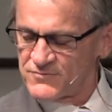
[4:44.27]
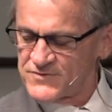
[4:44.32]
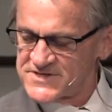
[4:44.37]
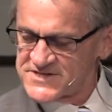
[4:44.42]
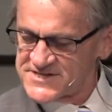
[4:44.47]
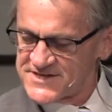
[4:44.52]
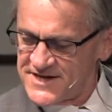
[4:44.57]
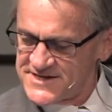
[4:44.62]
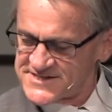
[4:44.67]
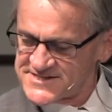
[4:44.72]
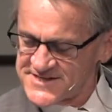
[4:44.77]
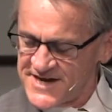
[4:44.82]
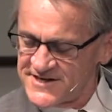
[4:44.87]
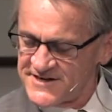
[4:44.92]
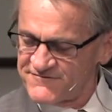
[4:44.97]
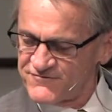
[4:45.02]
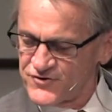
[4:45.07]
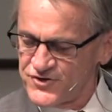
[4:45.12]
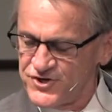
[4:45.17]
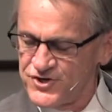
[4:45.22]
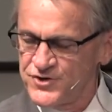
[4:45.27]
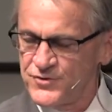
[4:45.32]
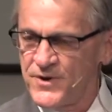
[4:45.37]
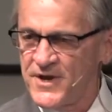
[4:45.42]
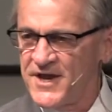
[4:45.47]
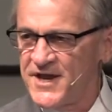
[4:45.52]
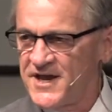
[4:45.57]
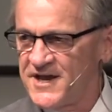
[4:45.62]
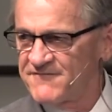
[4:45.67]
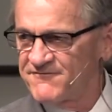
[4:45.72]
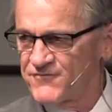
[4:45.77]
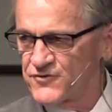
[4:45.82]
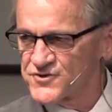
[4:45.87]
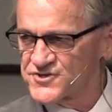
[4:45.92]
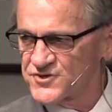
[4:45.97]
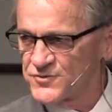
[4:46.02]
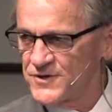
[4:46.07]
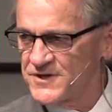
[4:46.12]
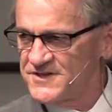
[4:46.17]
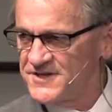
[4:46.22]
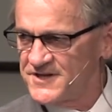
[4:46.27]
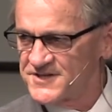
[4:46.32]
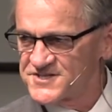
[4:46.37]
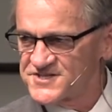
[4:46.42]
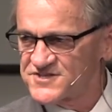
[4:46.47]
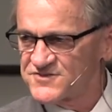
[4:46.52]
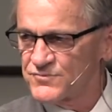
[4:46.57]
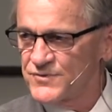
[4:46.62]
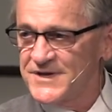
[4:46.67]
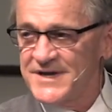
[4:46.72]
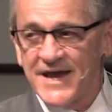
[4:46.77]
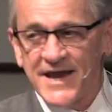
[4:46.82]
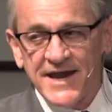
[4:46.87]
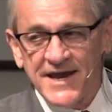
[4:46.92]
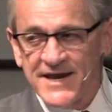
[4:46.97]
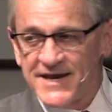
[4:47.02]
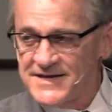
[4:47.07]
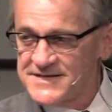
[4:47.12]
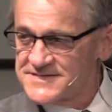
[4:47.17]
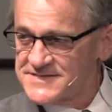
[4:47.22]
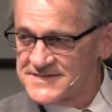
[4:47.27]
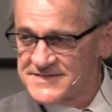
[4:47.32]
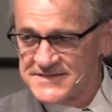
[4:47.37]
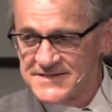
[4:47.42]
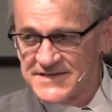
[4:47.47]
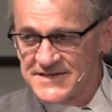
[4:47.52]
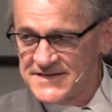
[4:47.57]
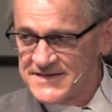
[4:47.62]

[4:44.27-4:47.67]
recited for you in 1 Corinthians 3 8.